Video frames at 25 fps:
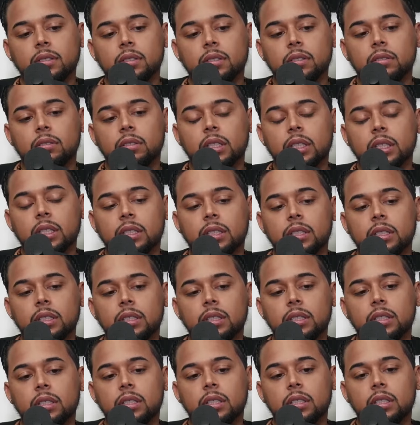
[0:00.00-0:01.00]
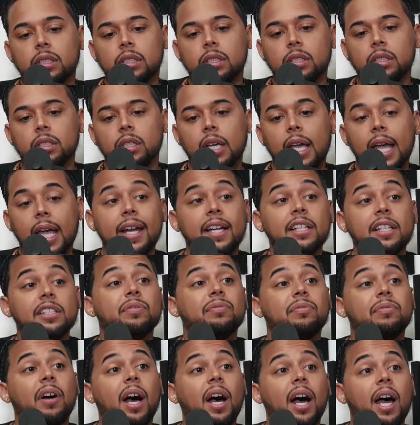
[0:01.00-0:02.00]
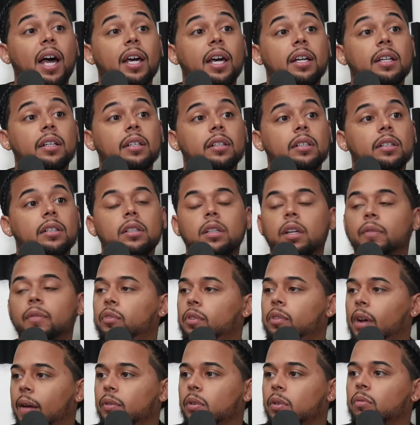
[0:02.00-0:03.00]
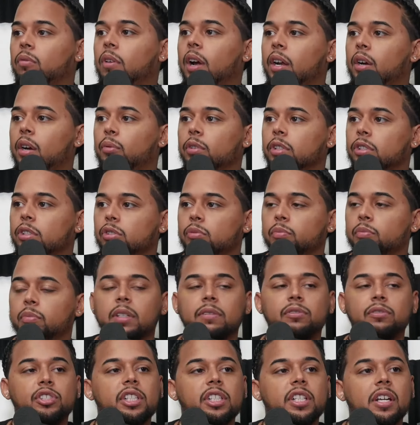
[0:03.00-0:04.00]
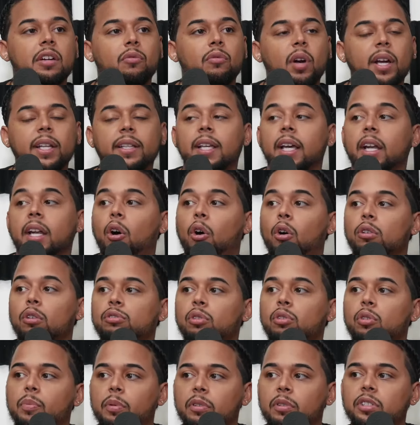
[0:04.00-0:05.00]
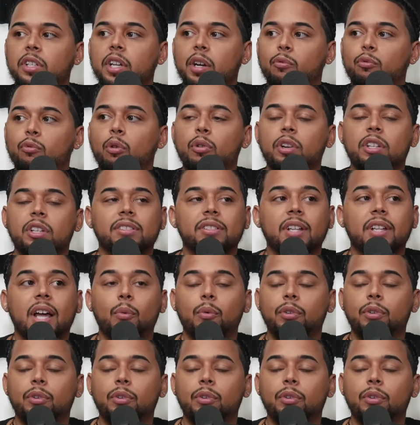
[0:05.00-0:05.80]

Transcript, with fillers: okay. And it's fine if you have your writer with you, but if she didn't write that and also the person that wrote it is not